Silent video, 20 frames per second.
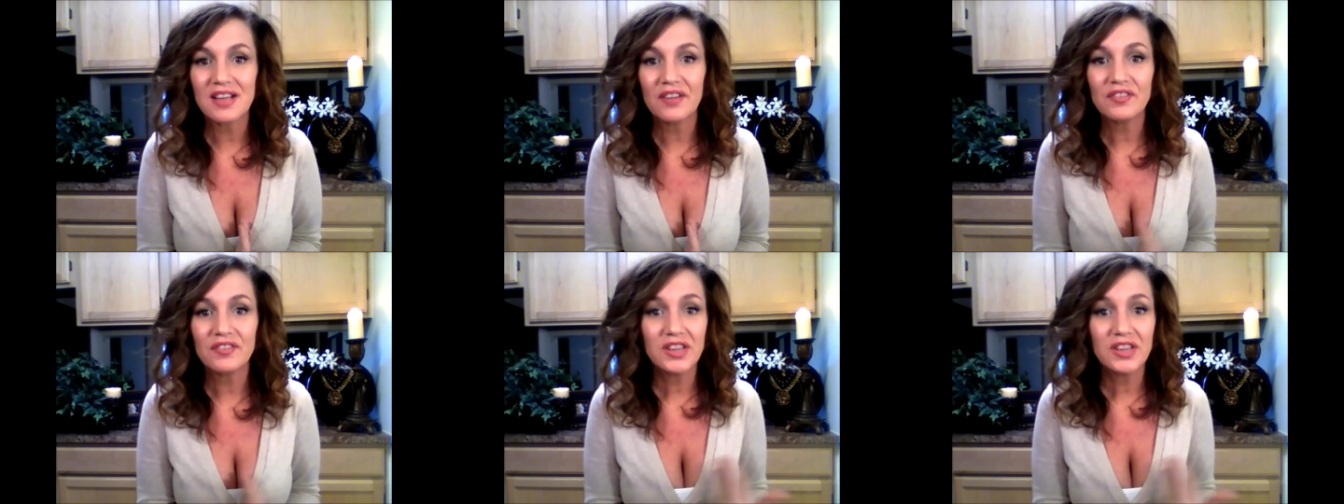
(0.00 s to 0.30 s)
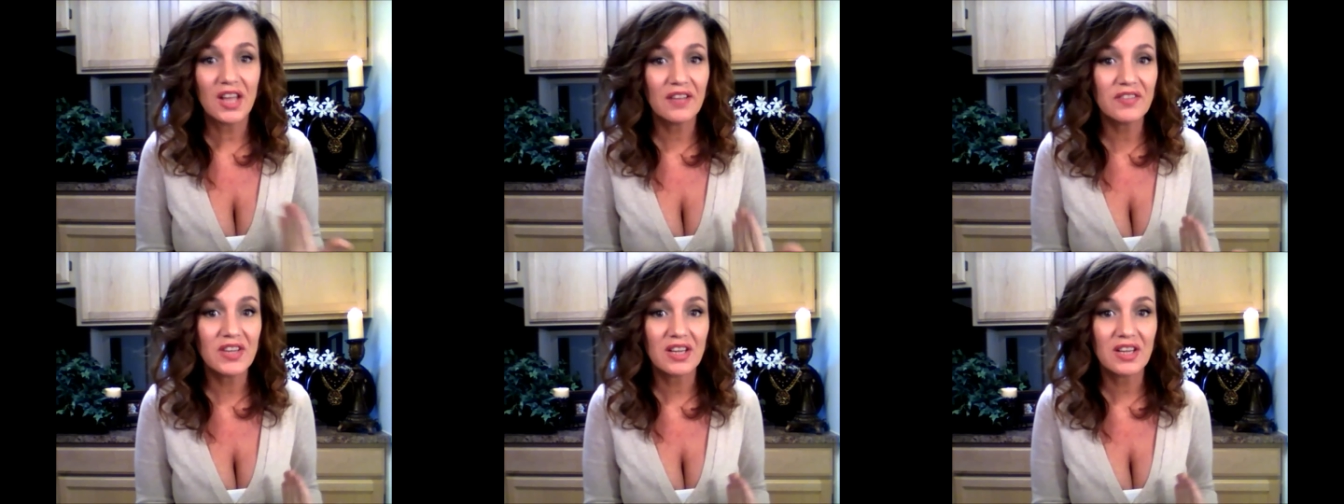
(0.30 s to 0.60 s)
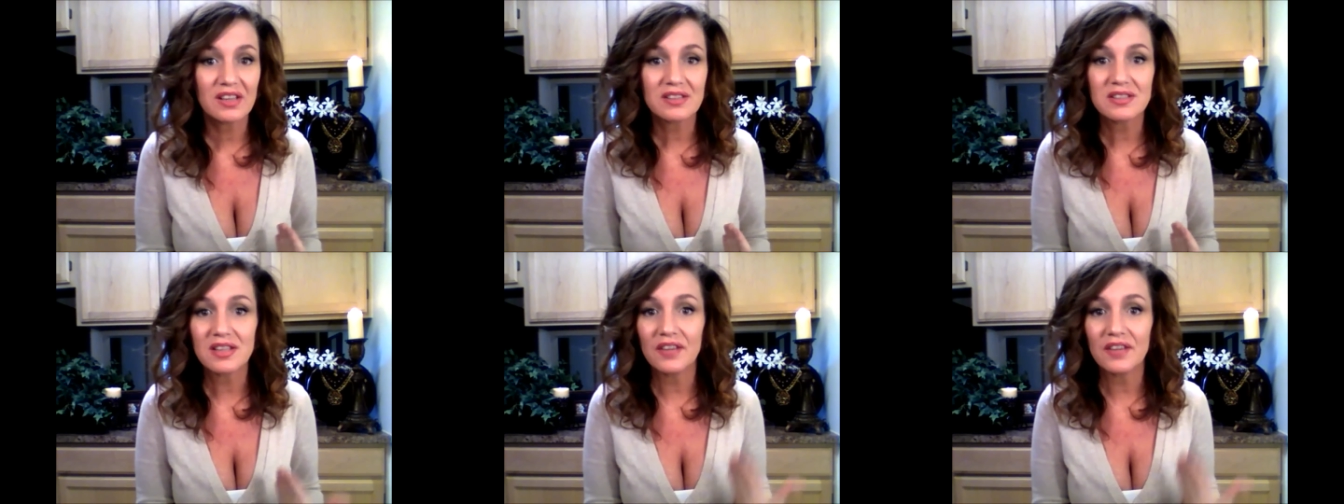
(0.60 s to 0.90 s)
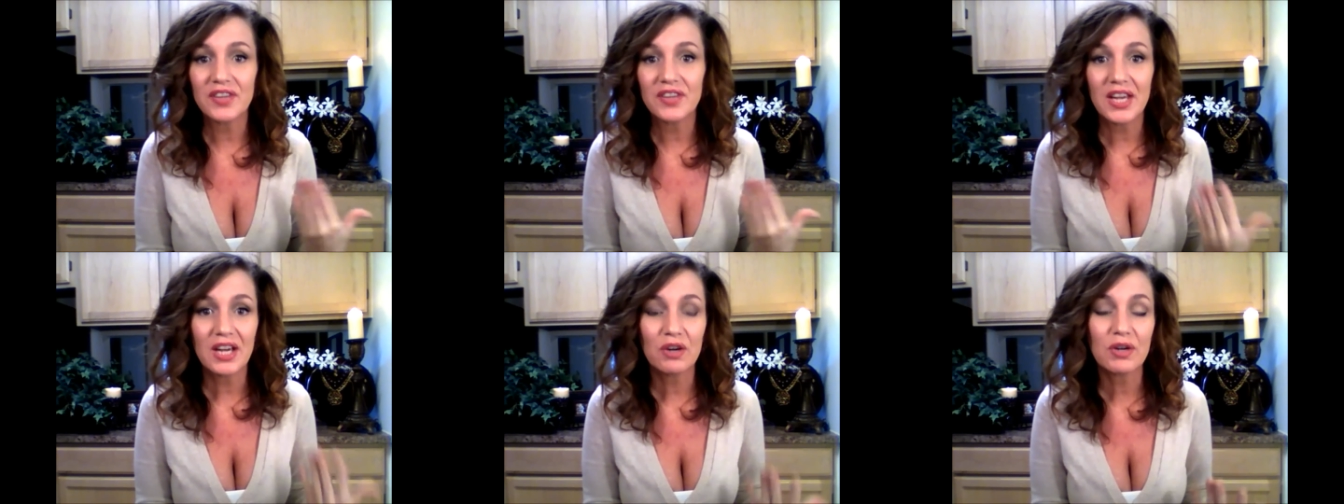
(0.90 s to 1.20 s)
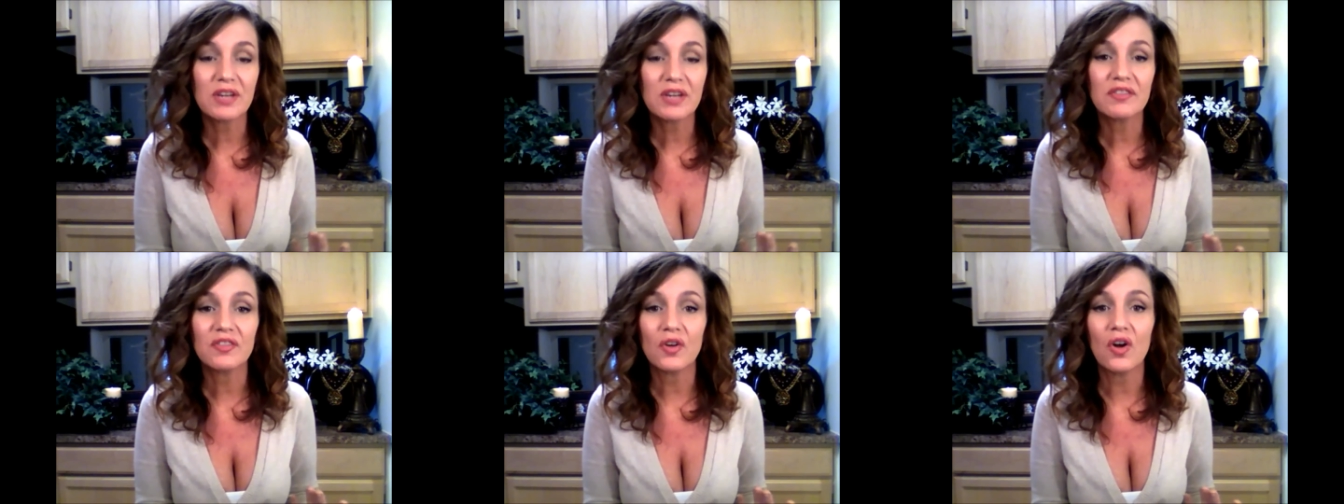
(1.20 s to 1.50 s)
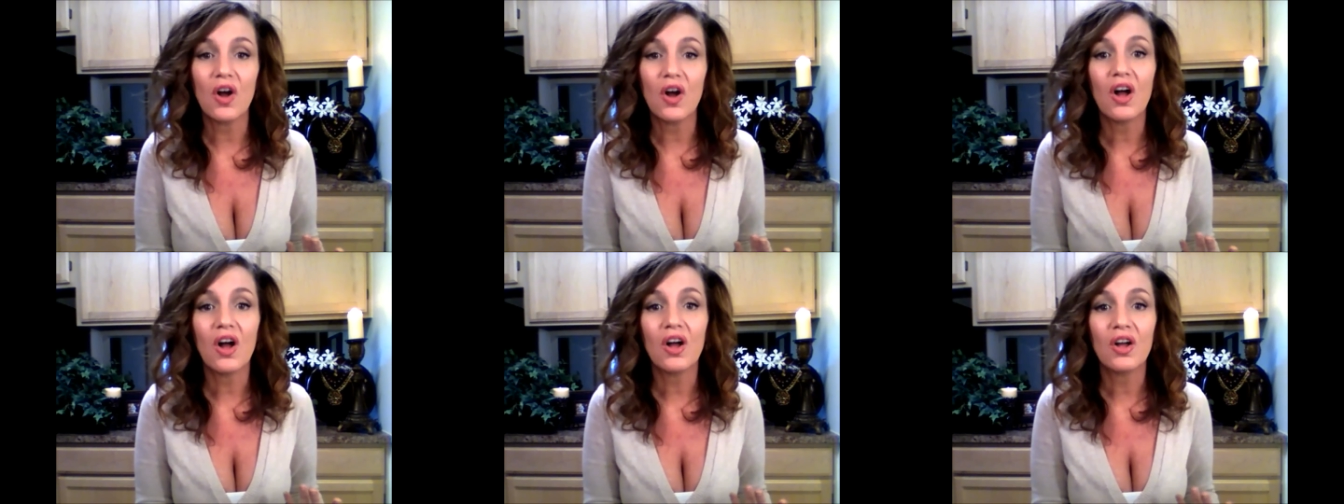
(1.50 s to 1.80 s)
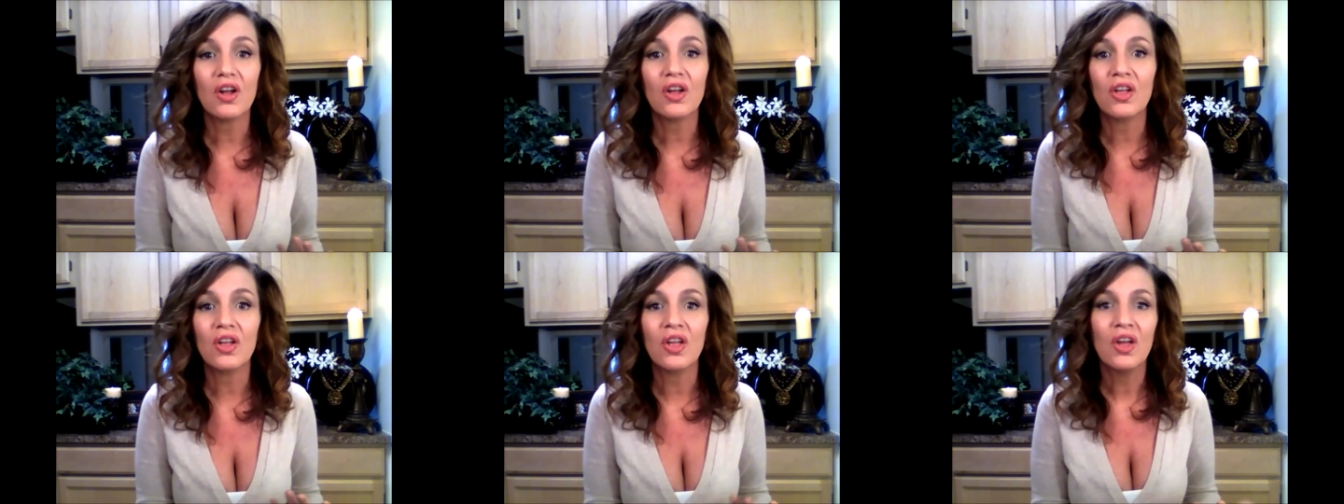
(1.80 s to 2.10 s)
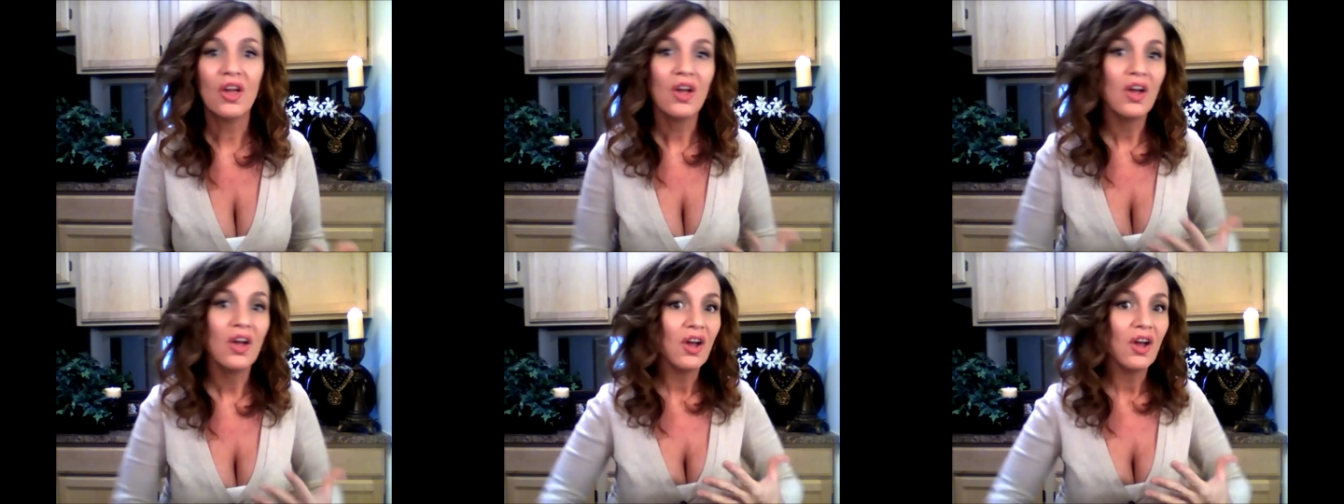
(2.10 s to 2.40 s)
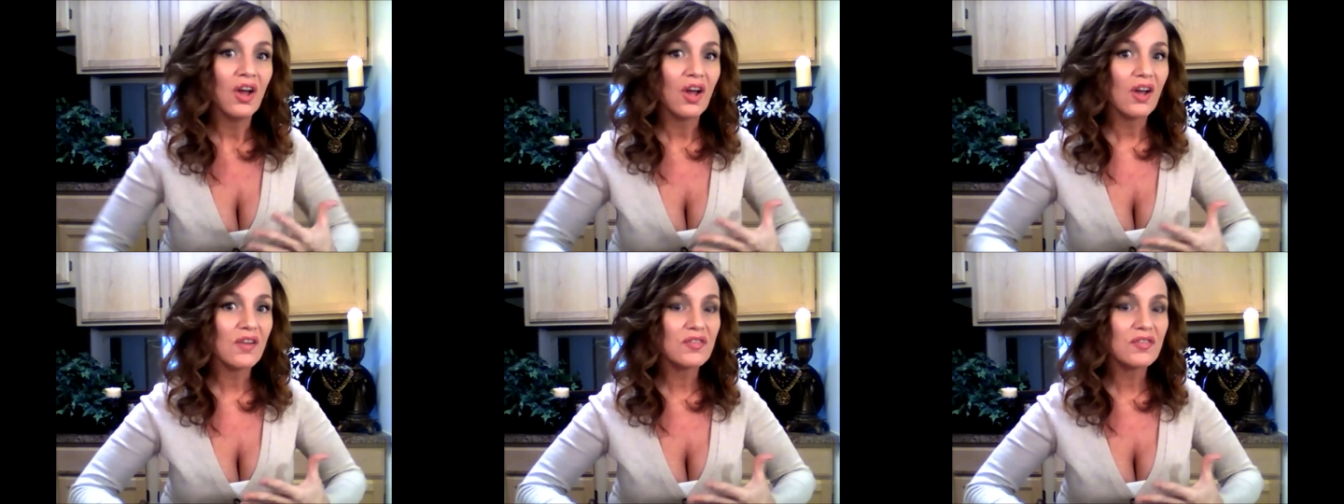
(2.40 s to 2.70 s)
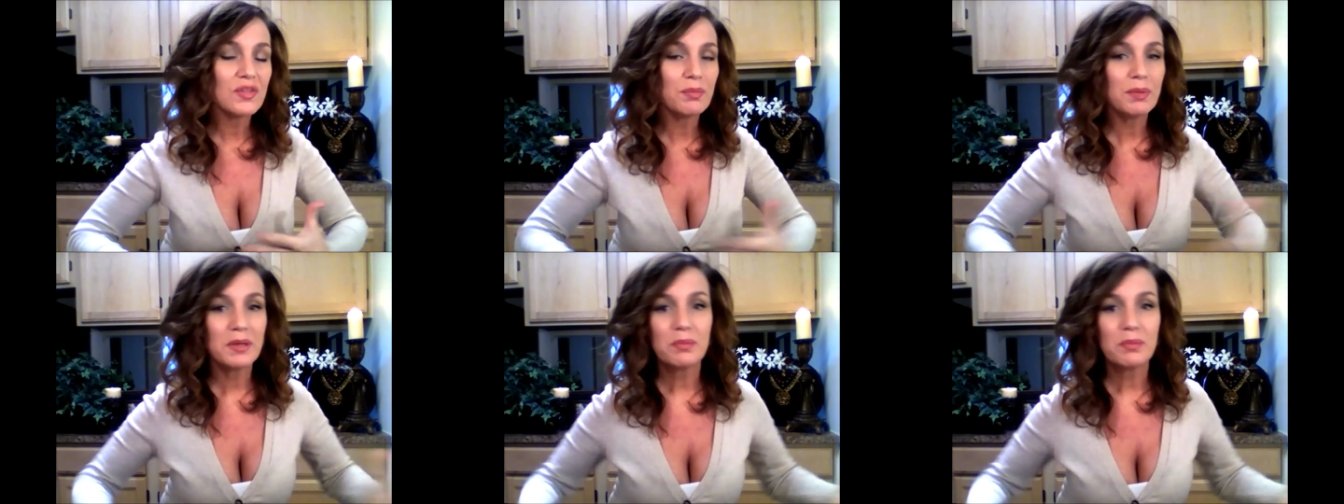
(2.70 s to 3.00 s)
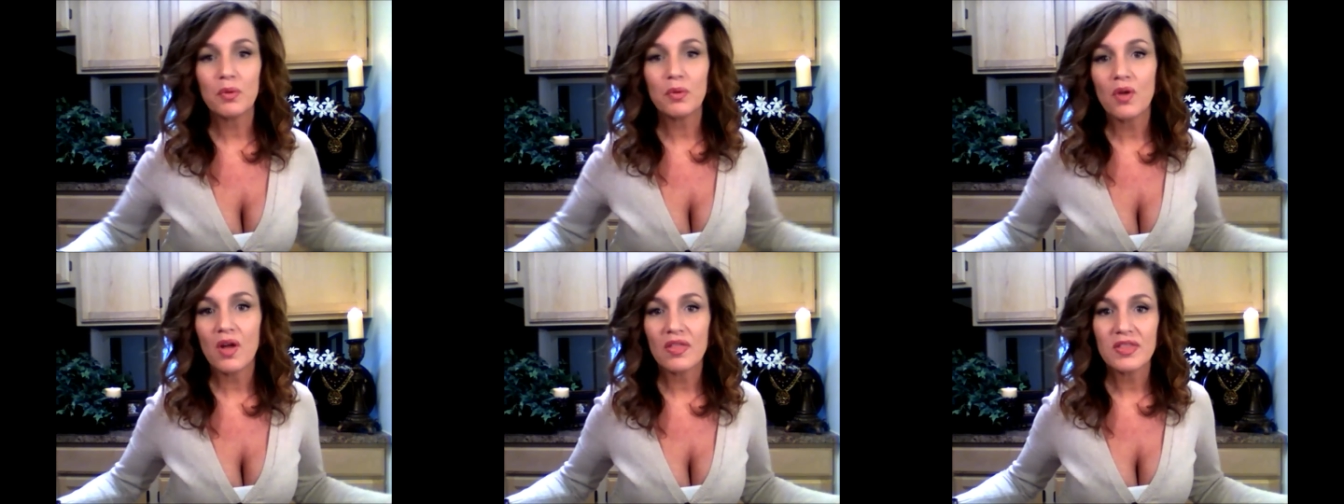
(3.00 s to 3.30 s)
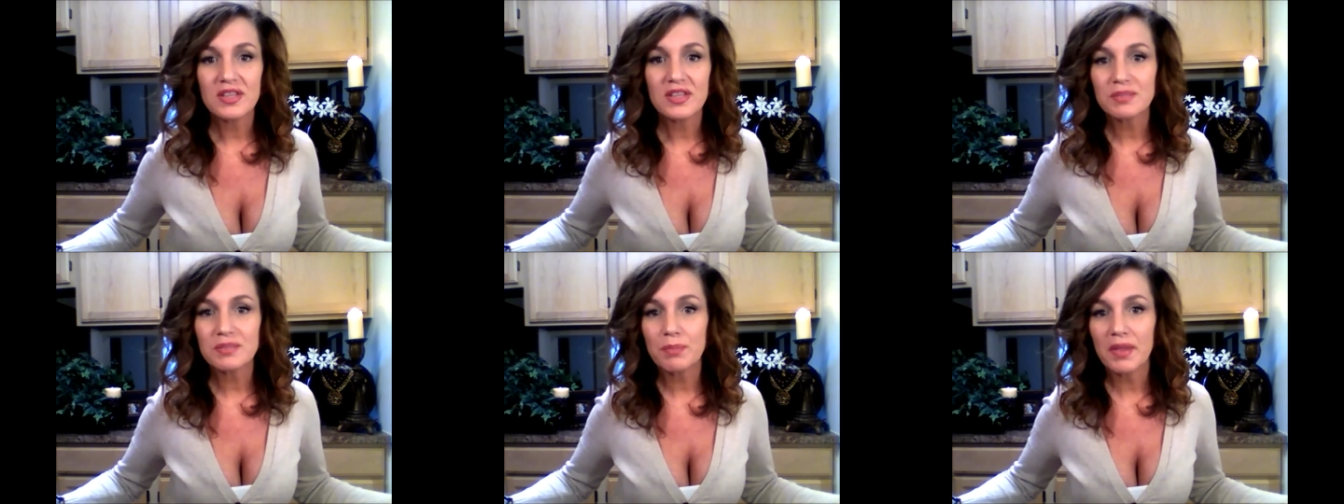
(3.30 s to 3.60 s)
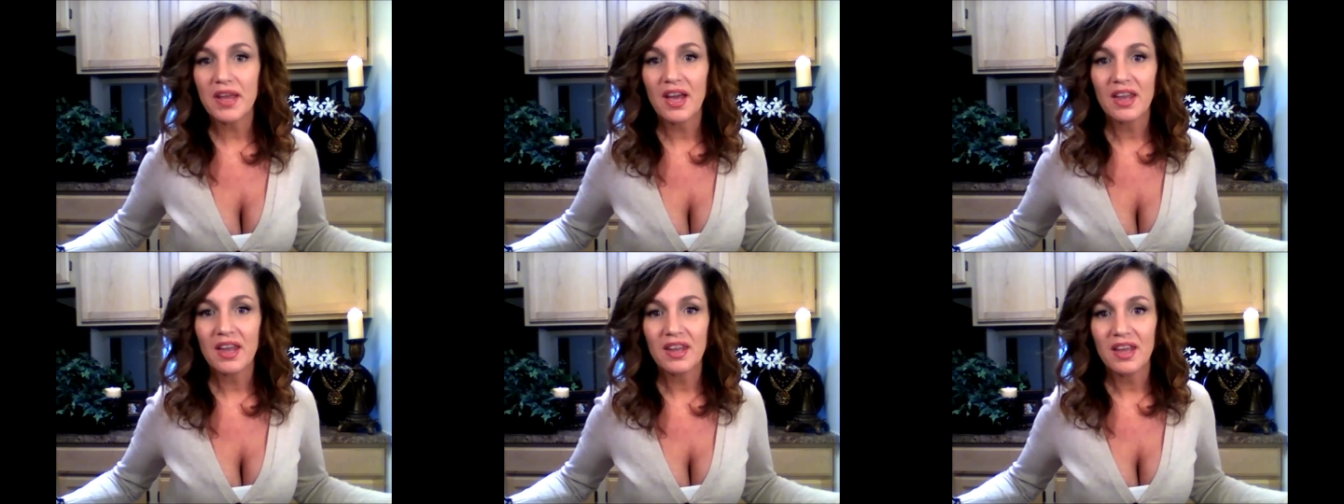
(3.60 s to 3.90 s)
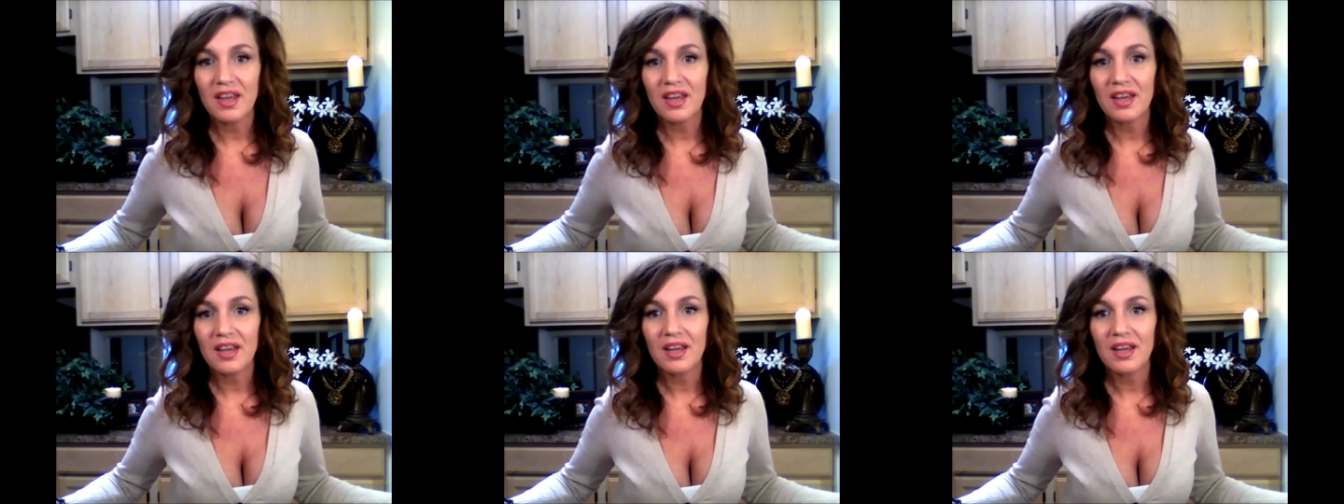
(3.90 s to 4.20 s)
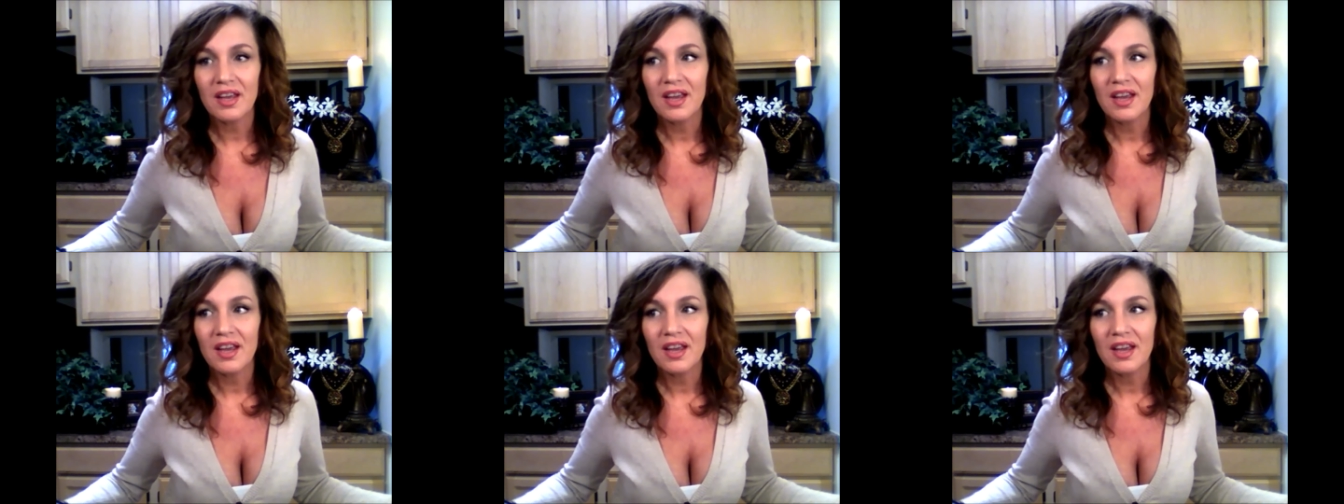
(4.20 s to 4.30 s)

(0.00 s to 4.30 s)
of loving us, of caring for all of the people on this planet.